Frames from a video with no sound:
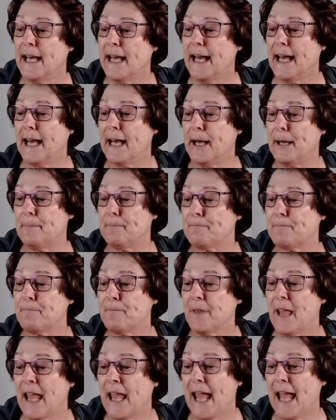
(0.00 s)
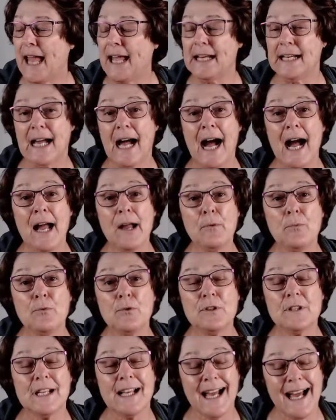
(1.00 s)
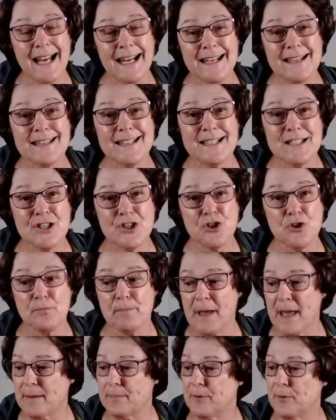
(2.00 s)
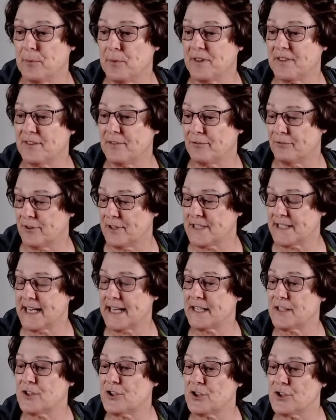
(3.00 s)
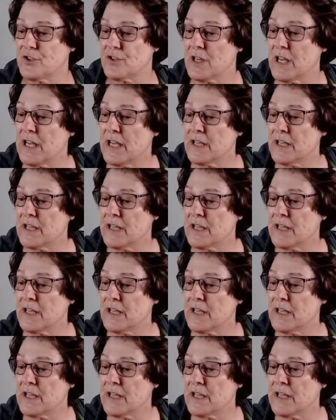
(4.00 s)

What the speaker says: And I would color the tissue paper with different textures.